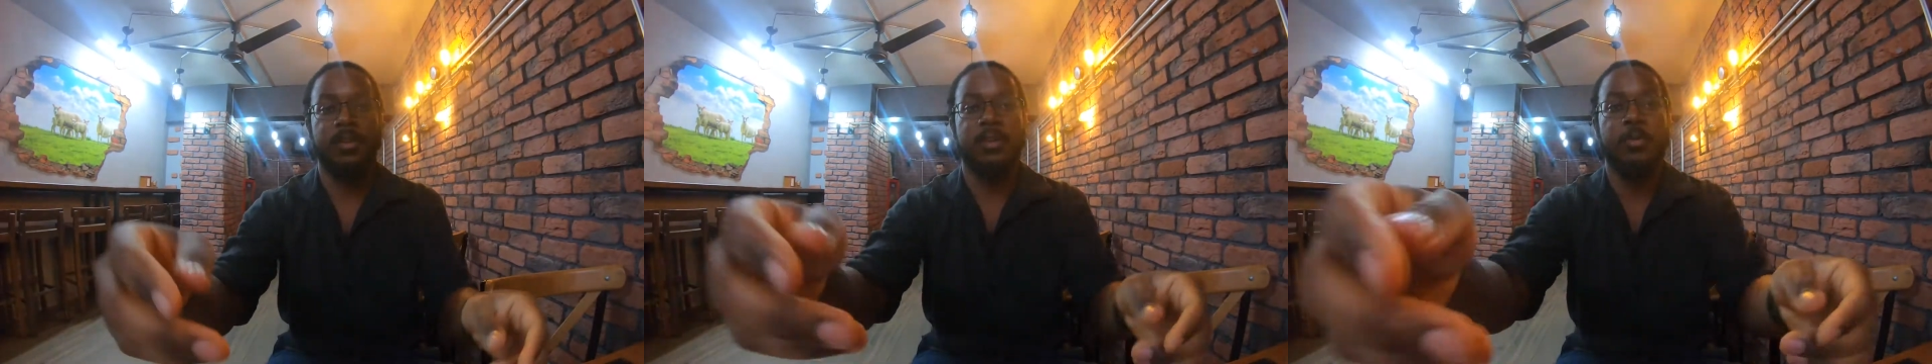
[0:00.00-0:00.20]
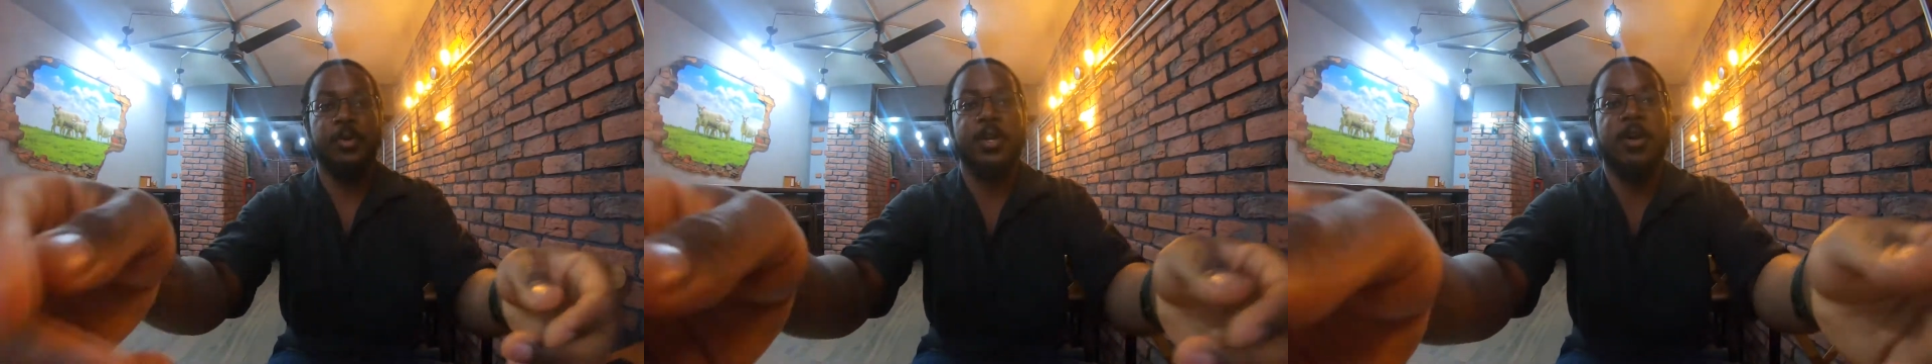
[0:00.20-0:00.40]

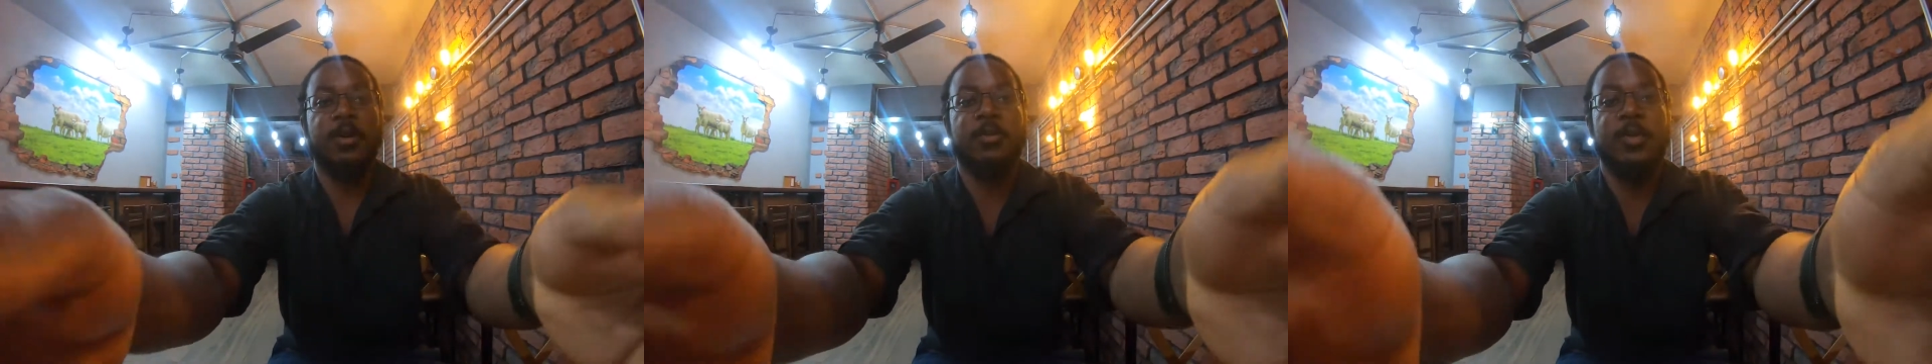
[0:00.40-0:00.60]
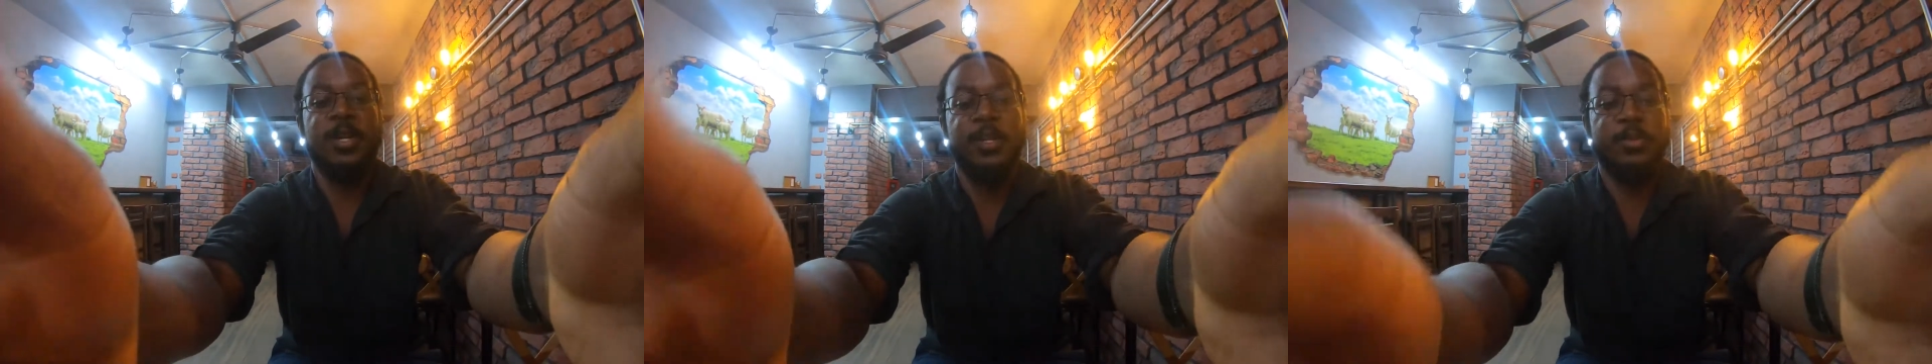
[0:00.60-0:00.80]
we are
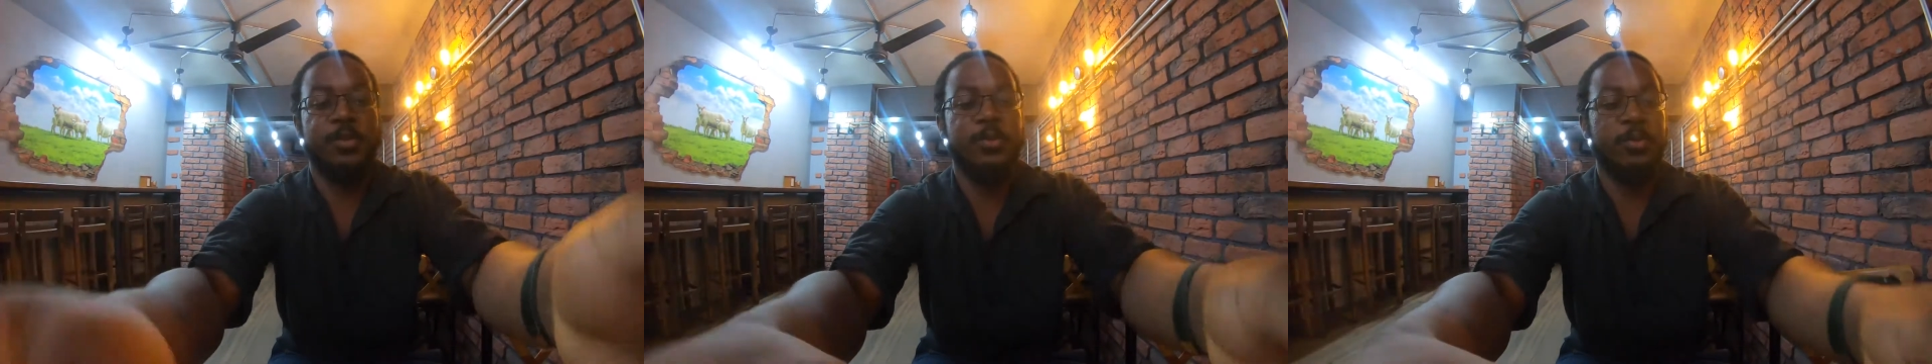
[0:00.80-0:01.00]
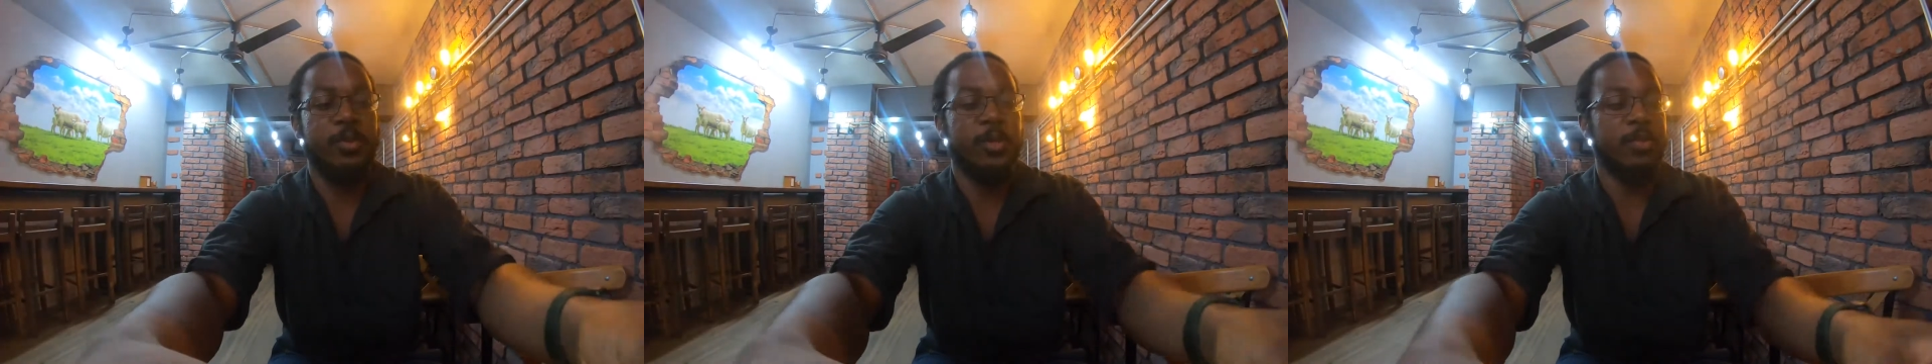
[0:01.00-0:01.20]
ready to
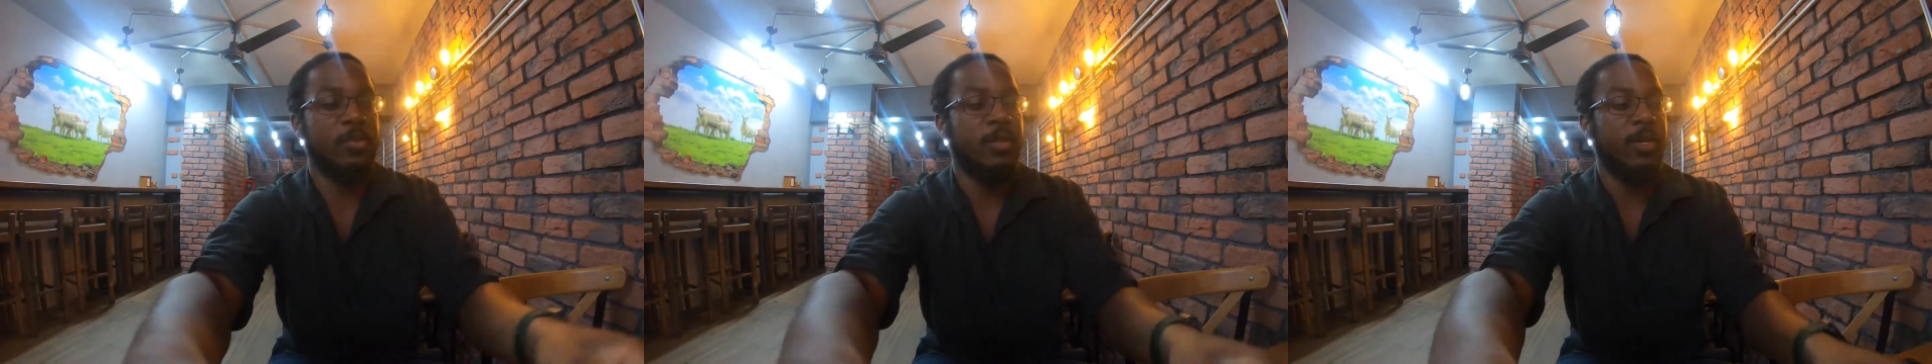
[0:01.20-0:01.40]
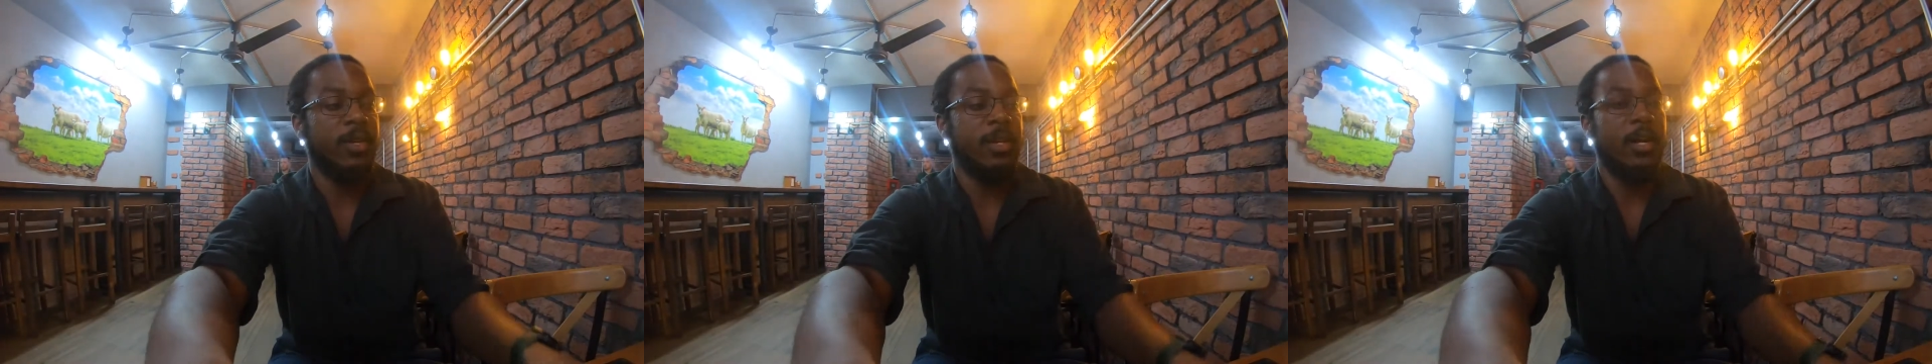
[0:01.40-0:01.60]
do this.
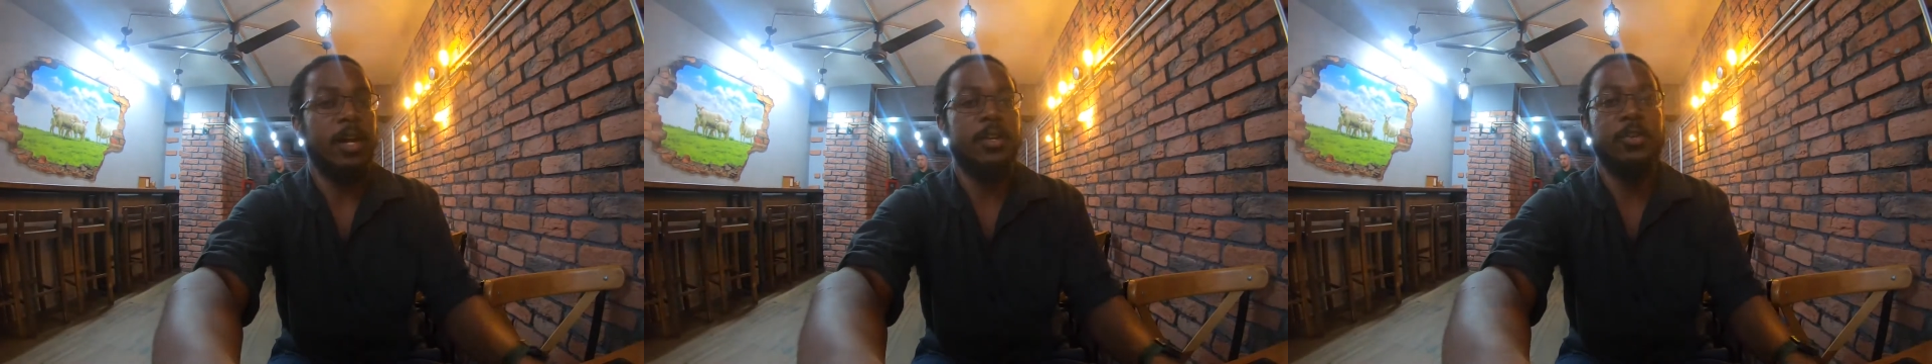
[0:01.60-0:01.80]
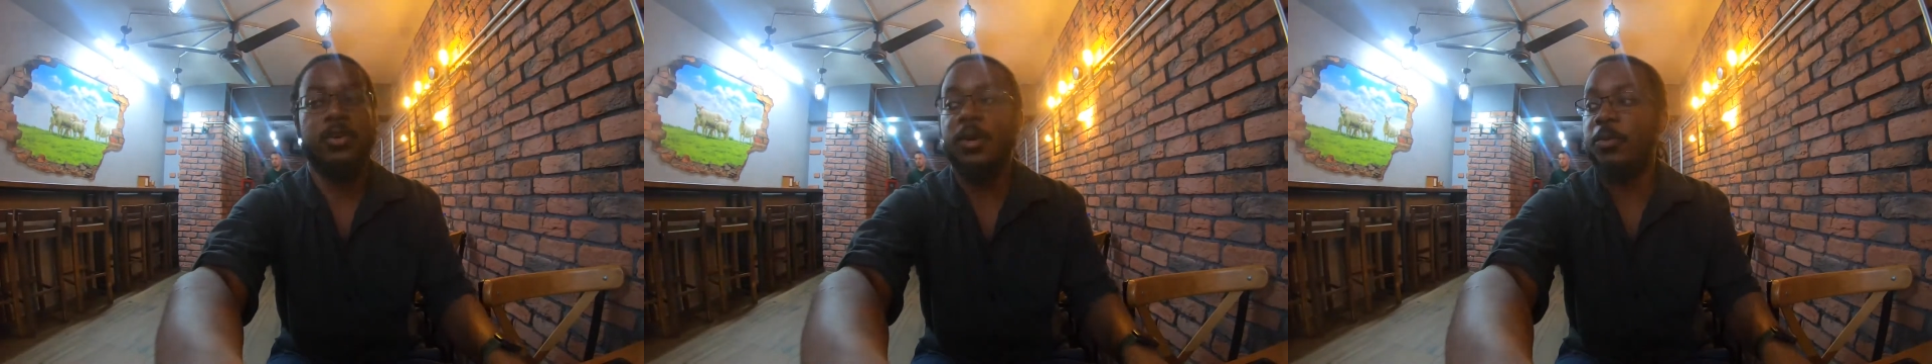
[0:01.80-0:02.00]
I don't know